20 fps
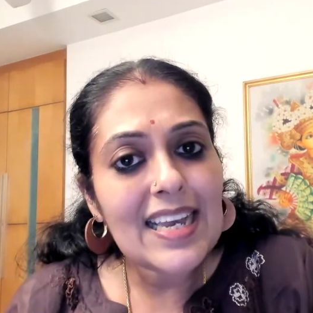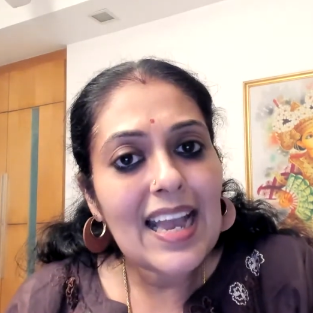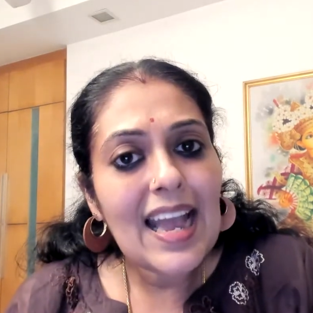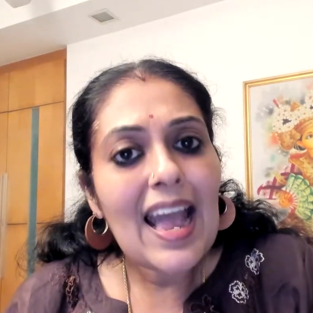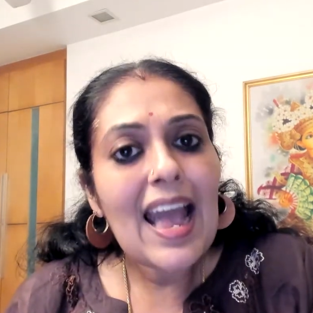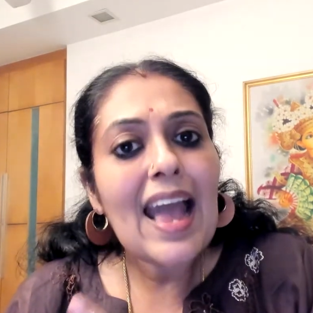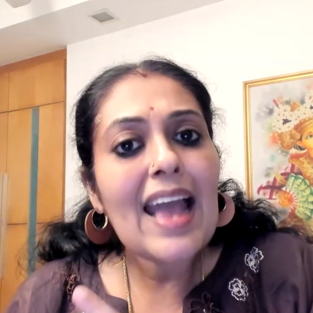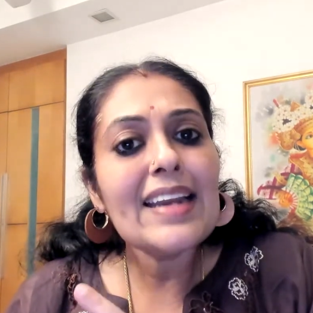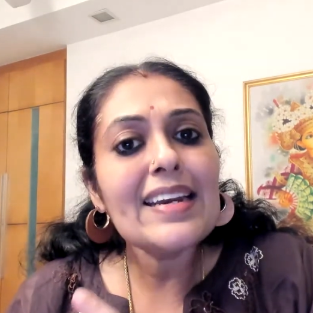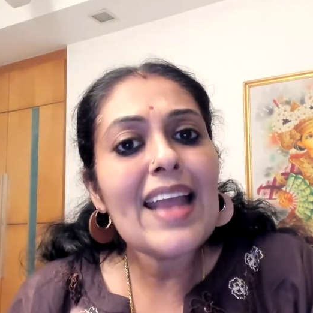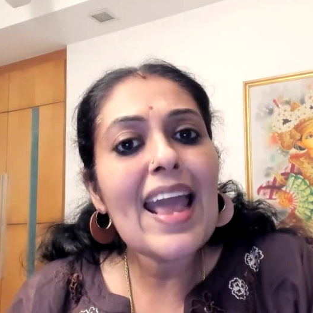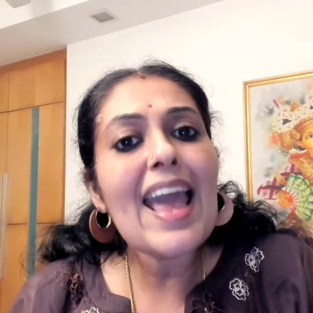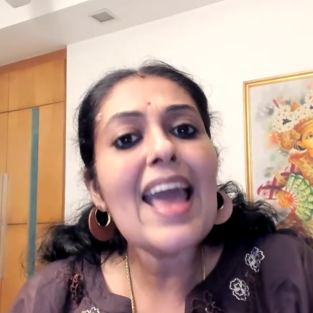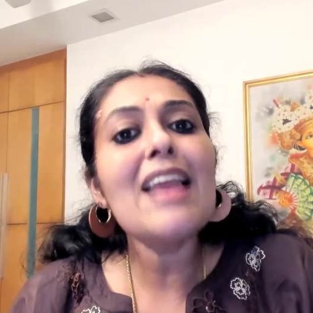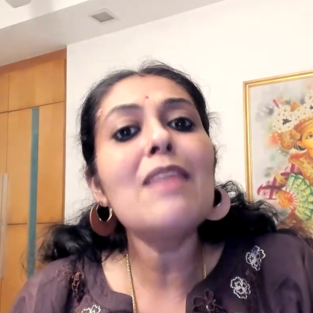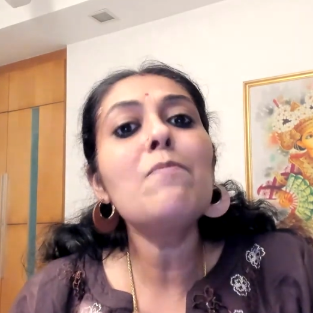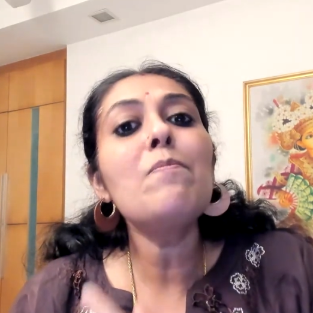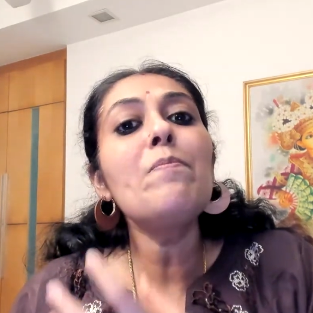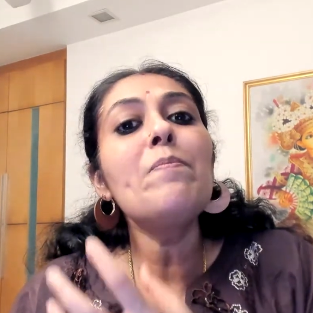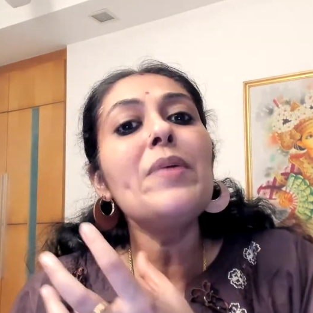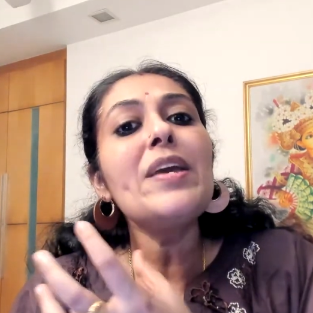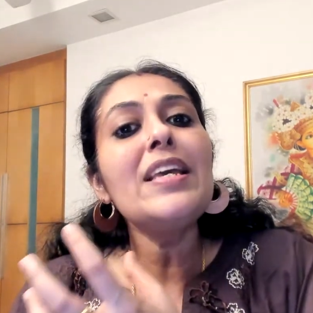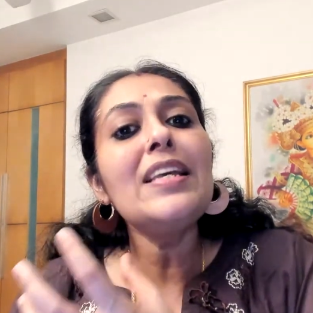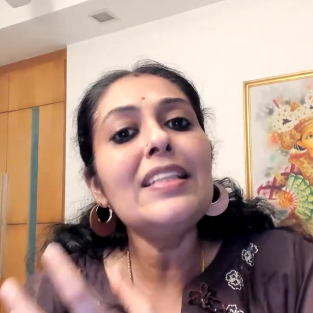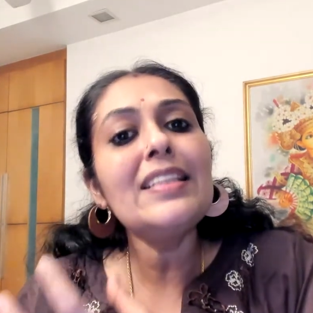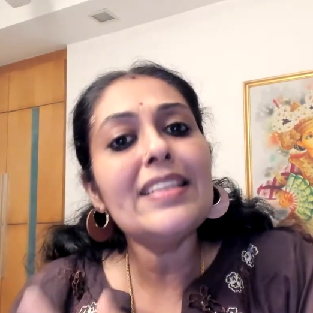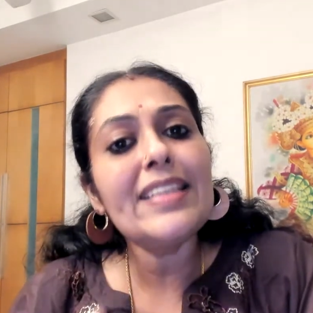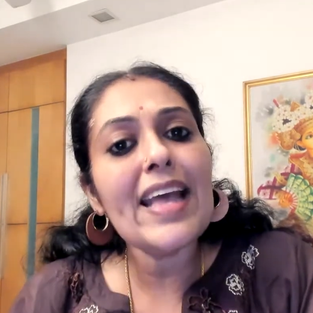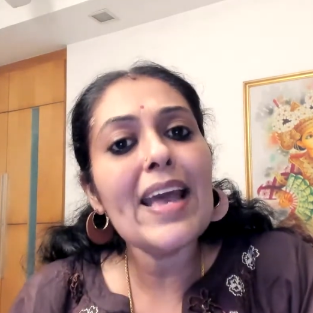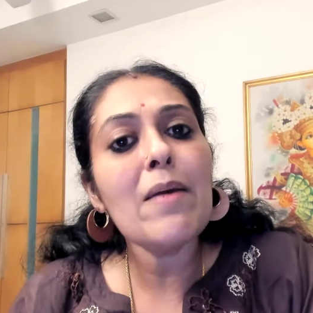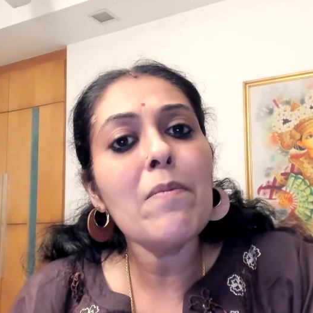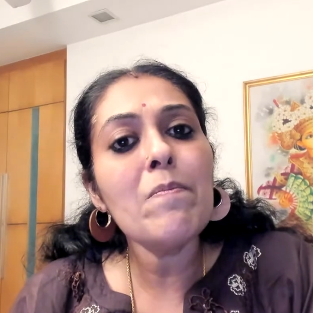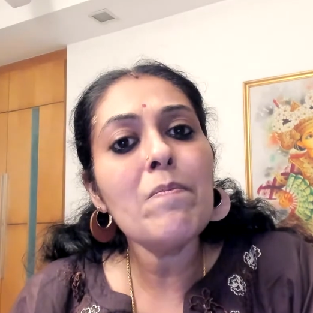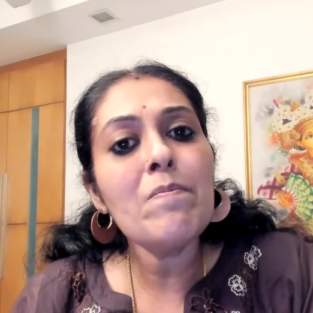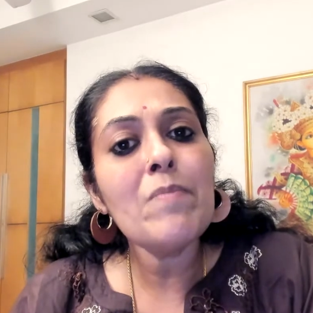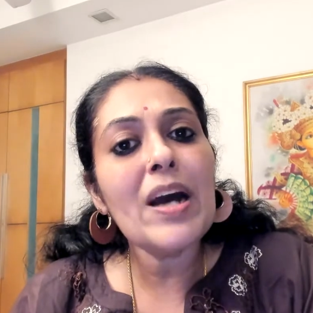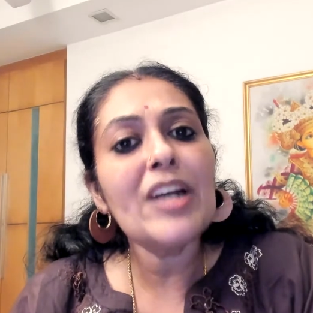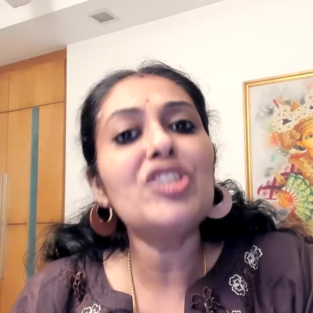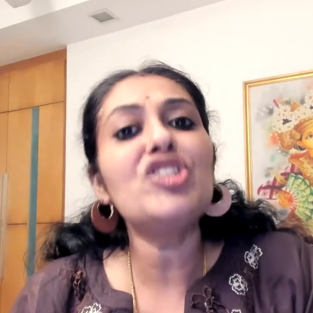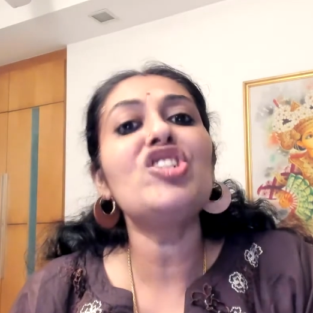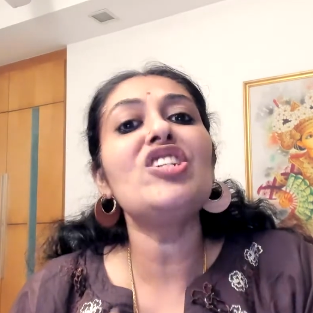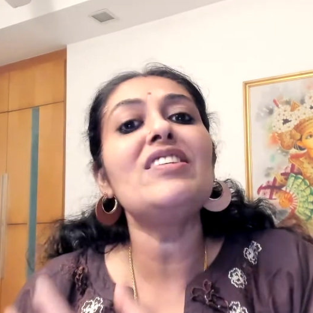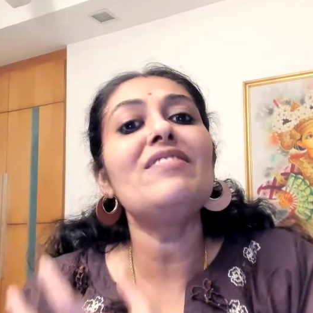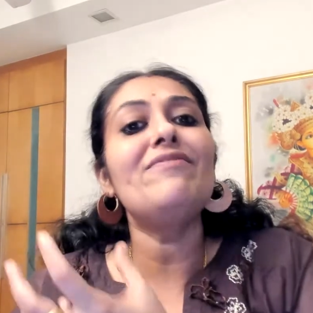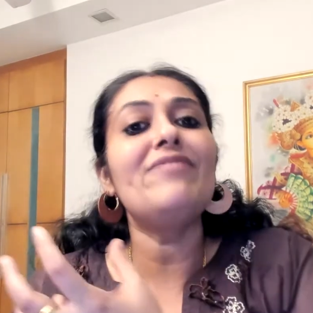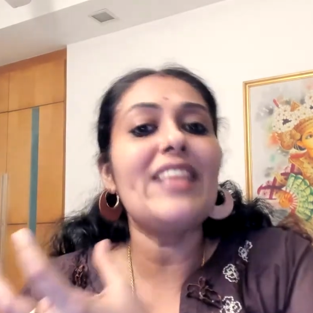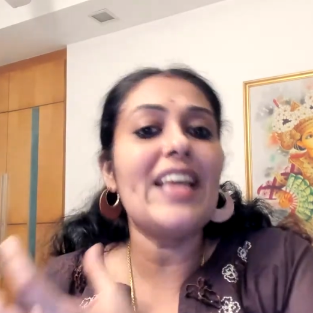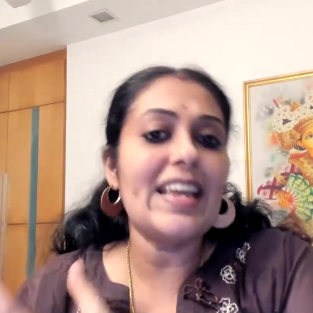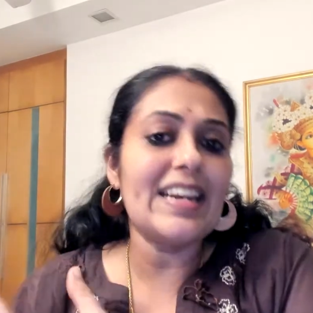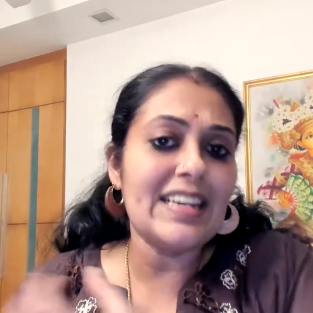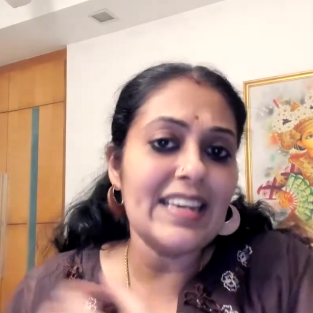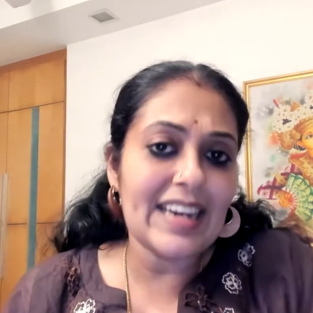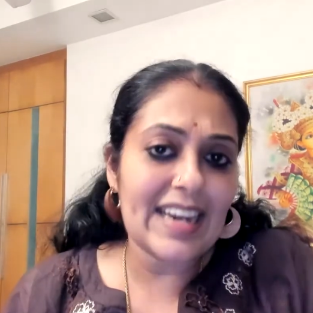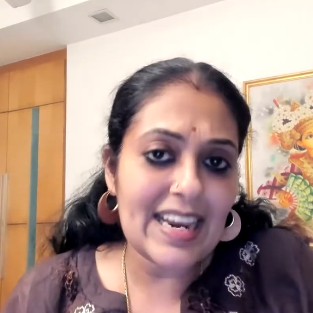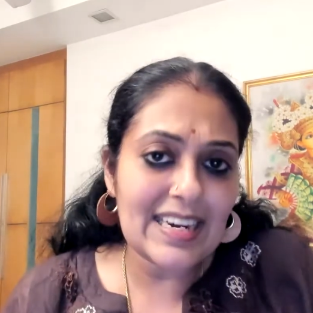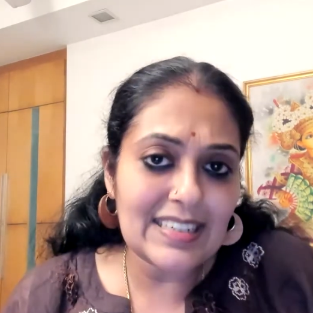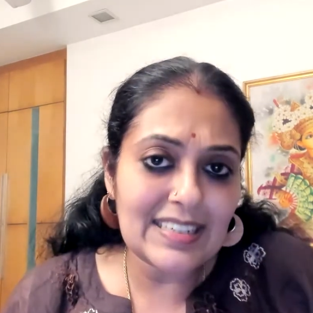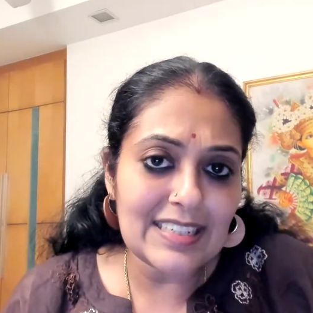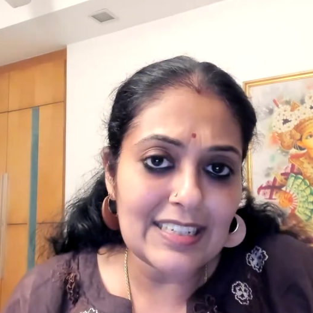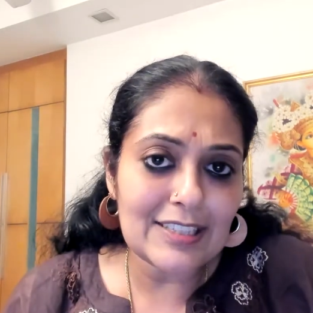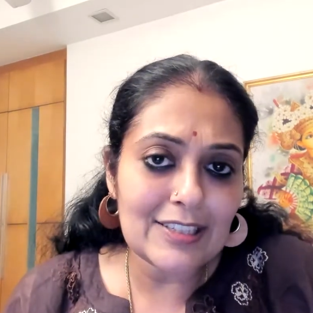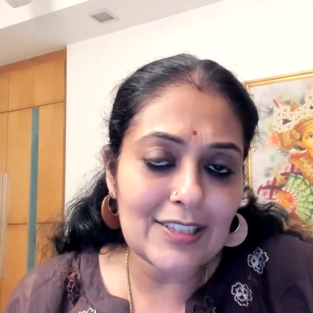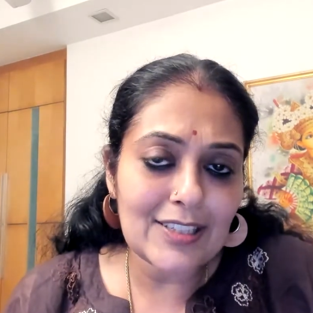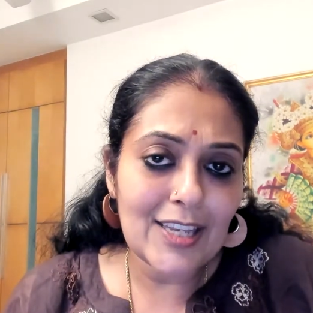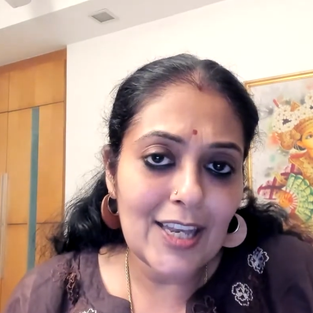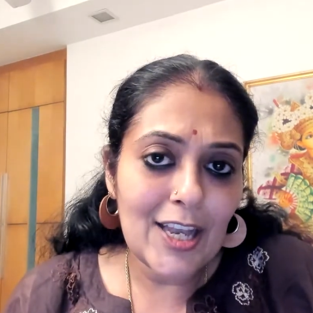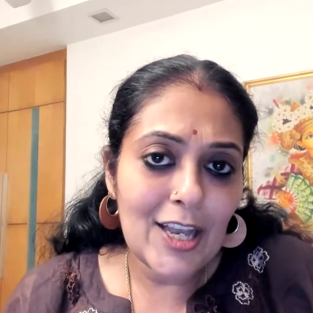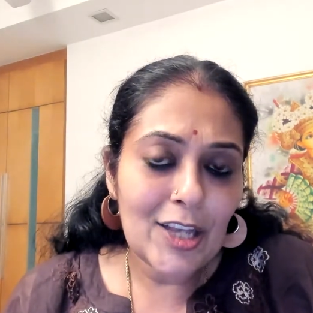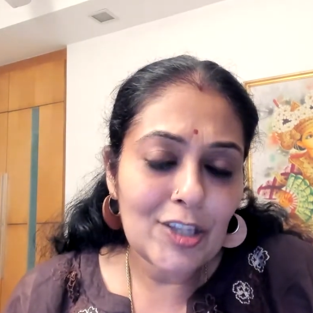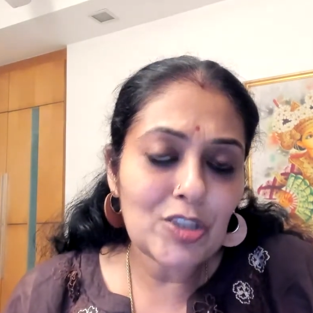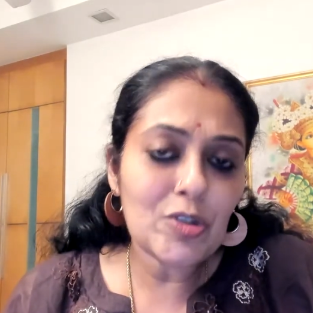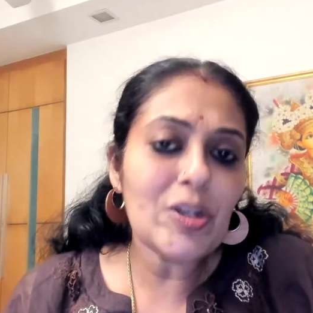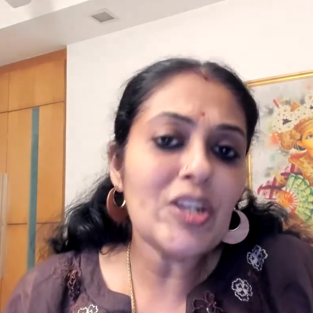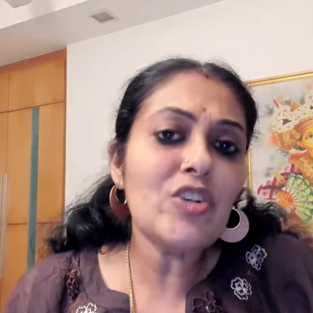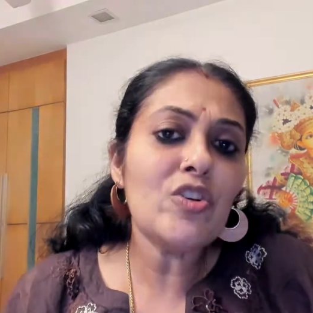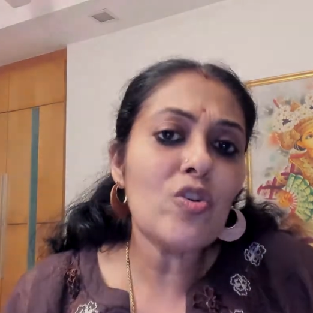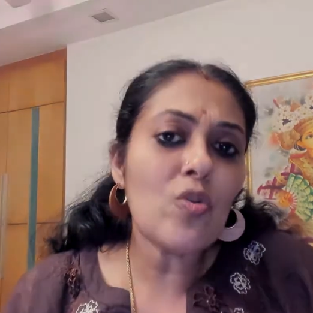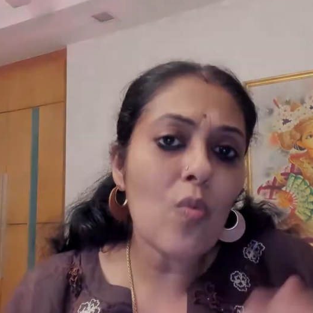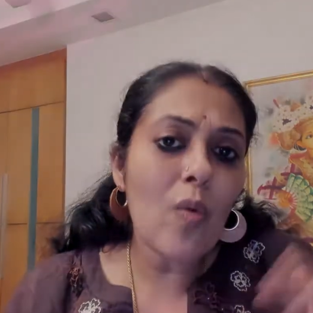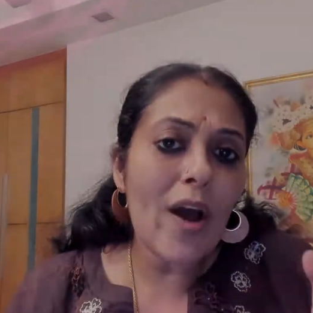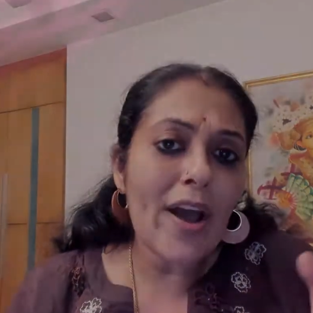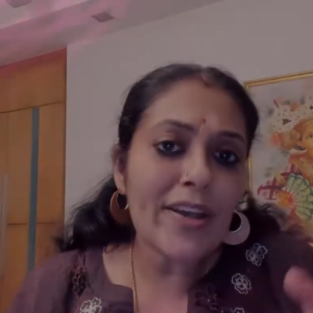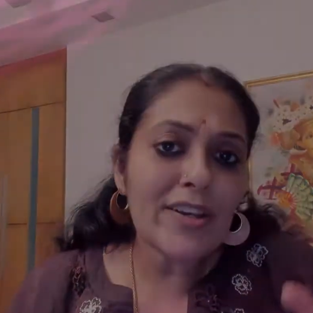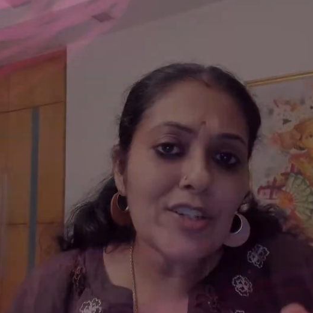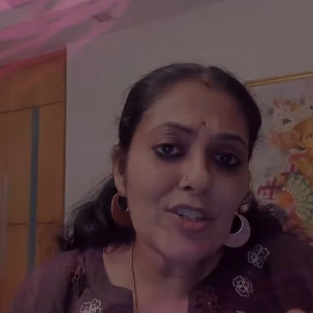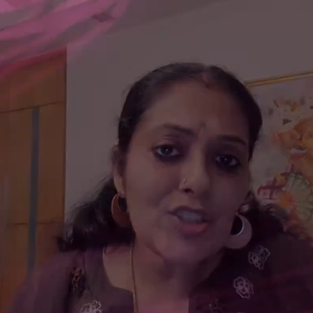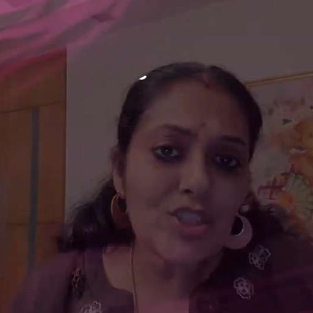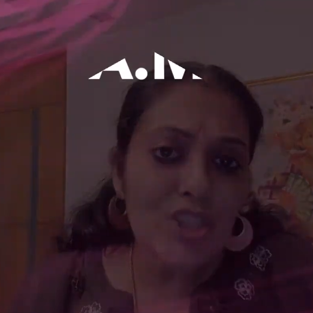and helping them achieve their greatness. So it requires